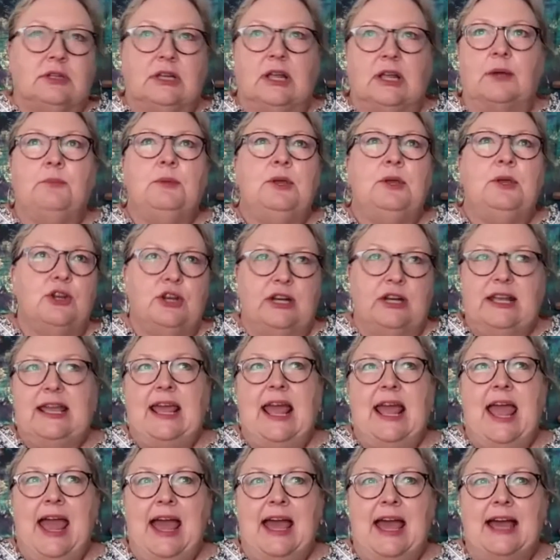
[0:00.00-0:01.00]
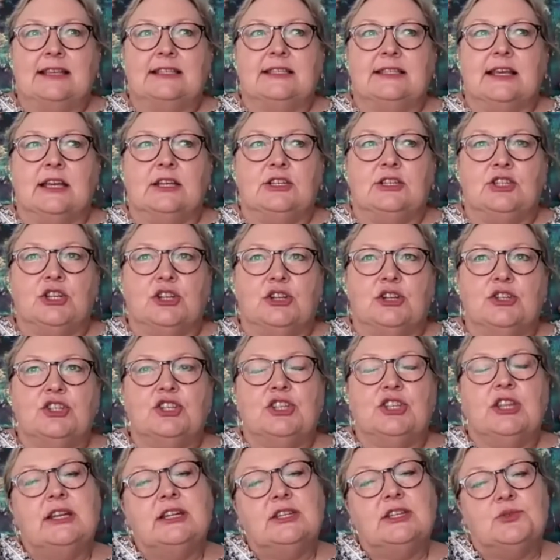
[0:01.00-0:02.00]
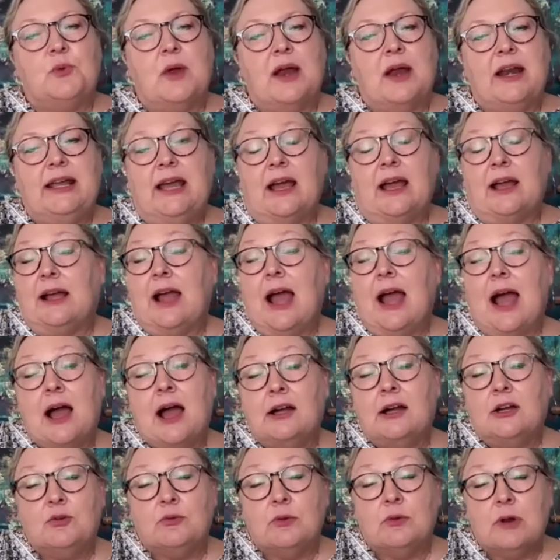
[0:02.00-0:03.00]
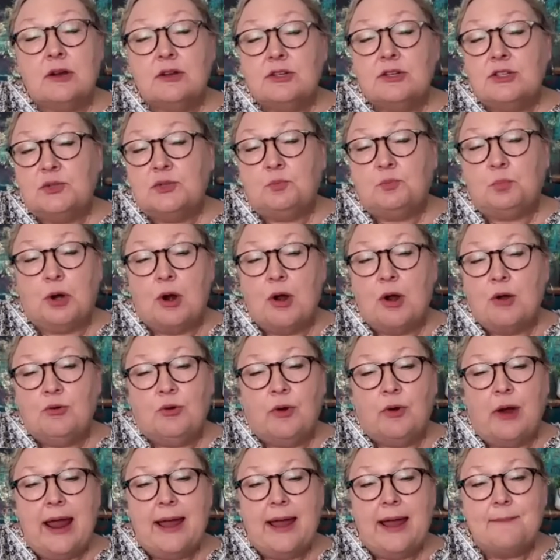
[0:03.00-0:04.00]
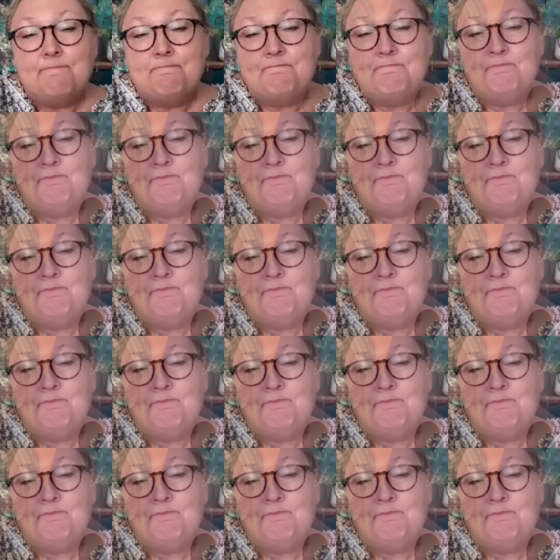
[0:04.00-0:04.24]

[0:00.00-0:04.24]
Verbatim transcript: community has a church that is running a Conquerors program.